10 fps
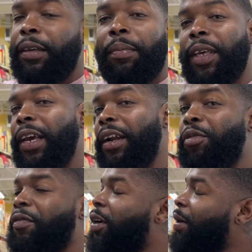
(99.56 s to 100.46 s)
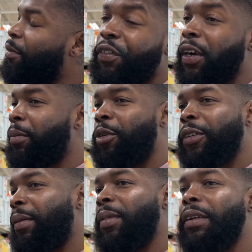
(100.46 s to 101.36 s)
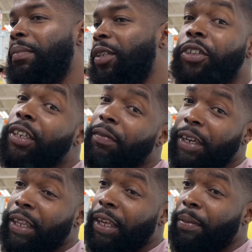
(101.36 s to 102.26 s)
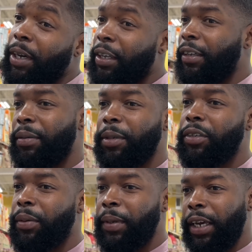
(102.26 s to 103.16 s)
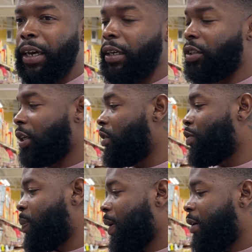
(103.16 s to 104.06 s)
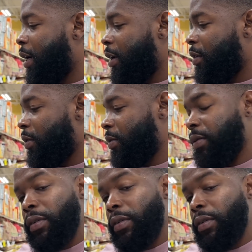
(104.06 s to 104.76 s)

Me carry them over on my friend them house and I, me just never take it back, you see me? So me there uh, try look pat right now.